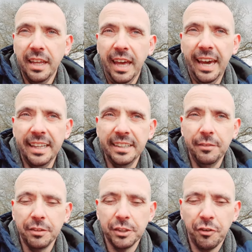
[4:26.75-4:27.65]
and
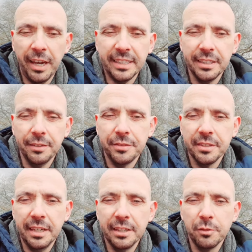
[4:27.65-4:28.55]
even the directives
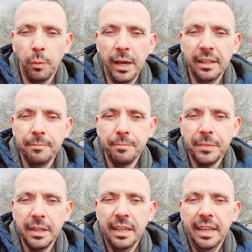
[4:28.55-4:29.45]
as well.
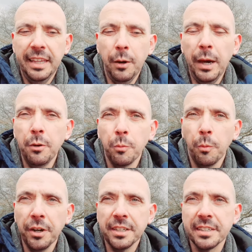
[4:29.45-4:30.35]
Now, how it
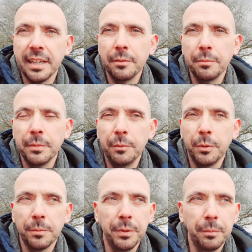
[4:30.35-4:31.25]
works is that it
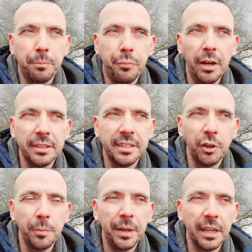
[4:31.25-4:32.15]
would be brought to the
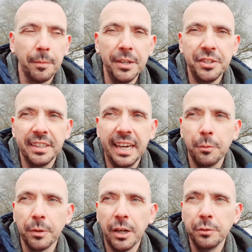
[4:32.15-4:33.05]
European Commission, then
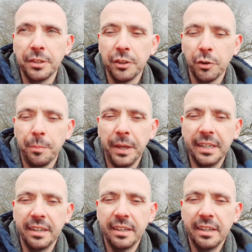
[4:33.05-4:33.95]
it would go to the
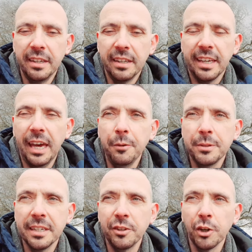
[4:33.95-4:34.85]
European
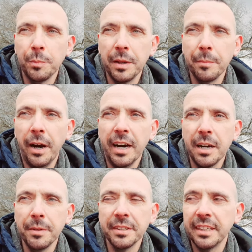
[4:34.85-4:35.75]
Council and European
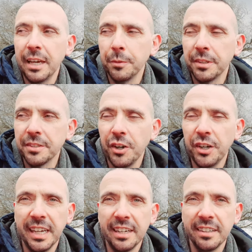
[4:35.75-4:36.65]
Parliament, and they would
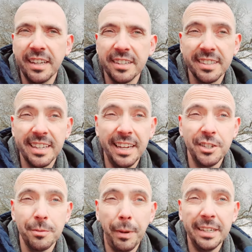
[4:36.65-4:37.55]
decide then on the
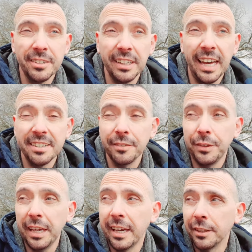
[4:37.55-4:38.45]
legislation based on that. If
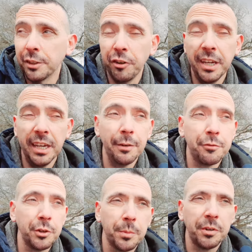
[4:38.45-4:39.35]
they can't agree
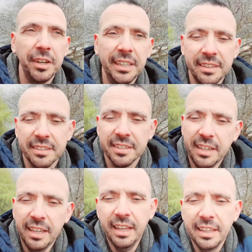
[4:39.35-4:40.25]
after a number of readings,
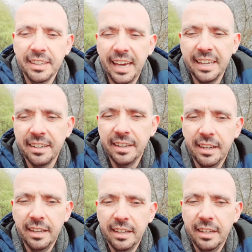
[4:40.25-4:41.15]
then
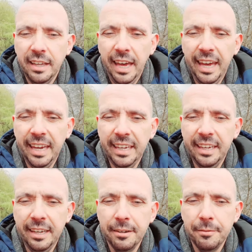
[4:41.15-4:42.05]
a